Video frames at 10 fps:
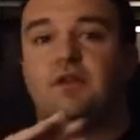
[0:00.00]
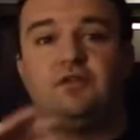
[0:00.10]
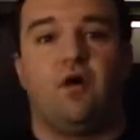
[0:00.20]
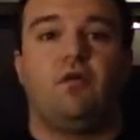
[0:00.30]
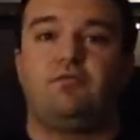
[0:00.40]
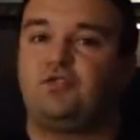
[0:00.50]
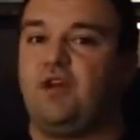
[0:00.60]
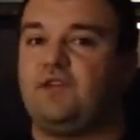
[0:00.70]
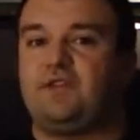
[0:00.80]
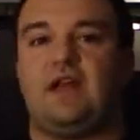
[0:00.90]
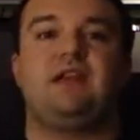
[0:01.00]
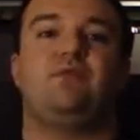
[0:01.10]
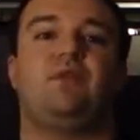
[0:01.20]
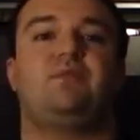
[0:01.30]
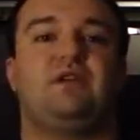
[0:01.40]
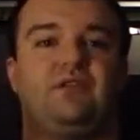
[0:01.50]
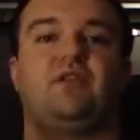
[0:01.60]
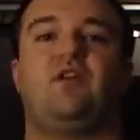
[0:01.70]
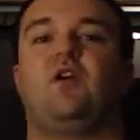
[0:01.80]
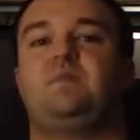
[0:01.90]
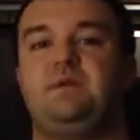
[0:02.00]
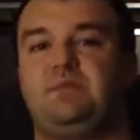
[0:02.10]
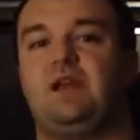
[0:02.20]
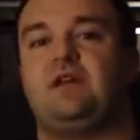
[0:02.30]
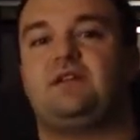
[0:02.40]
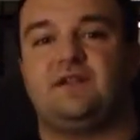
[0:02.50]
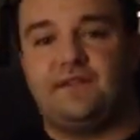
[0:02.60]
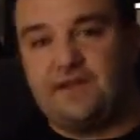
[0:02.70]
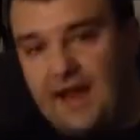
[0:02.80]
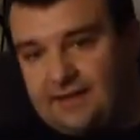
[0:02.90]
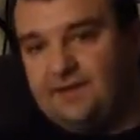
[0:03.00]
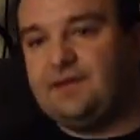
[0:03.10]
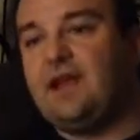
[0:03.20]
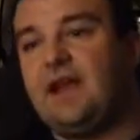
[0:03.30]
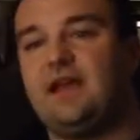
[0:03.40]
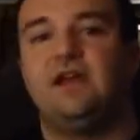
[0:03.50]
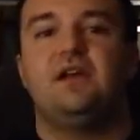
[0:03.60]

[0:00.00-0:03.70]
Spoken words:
don't trust anyone, because there are people out there, it's sad to say,